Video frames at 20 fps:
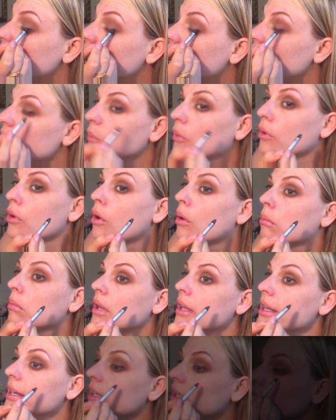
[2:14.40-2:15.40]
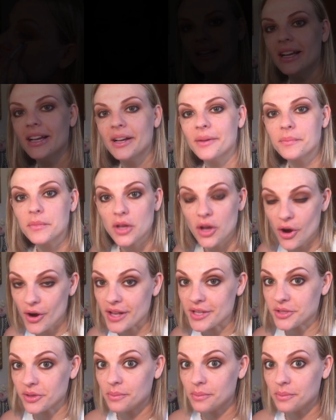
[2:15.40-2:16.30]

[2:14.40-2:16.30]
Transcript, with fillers: Because we're gonna blend it. Okay,